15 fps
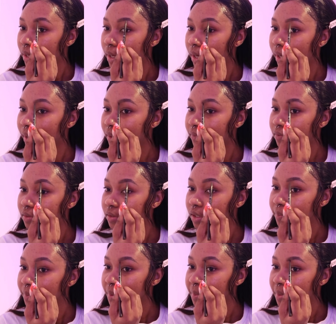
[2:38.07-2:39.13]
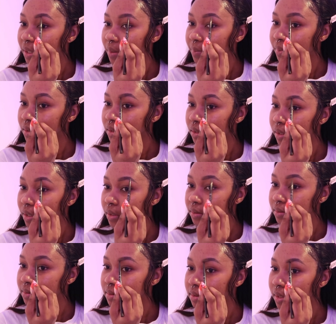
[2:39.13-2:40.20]
I haven't done my makeup and
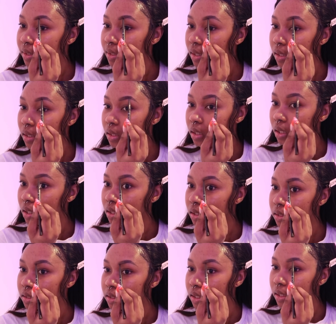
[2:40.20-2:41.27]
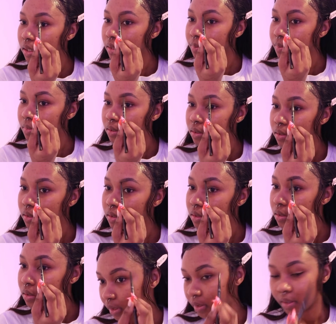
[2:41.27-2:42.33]
nails in a long time,
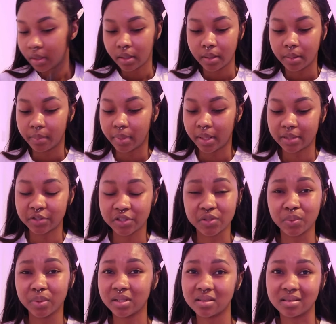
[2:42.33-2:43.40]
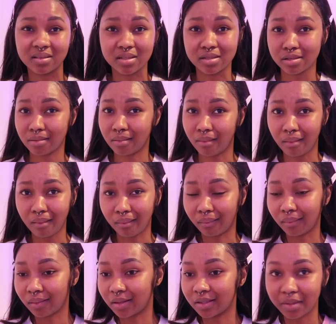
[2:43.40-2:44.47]
but I just want us to
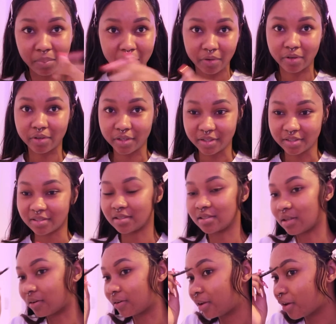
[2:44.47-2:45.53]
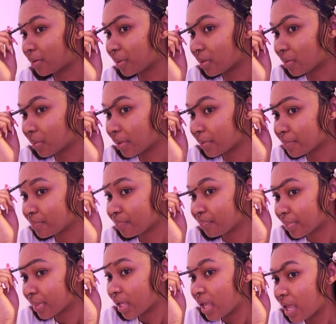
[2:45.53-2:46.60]
talk. The mirror is down here, by the way.
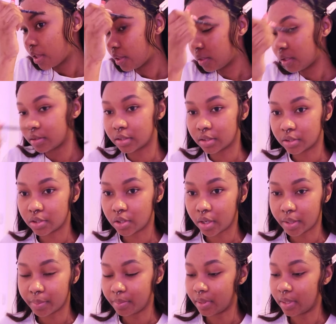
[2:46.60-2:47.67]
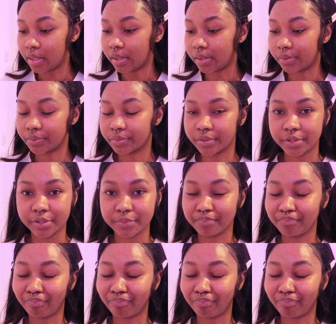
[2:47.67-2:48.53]
Let's talk about,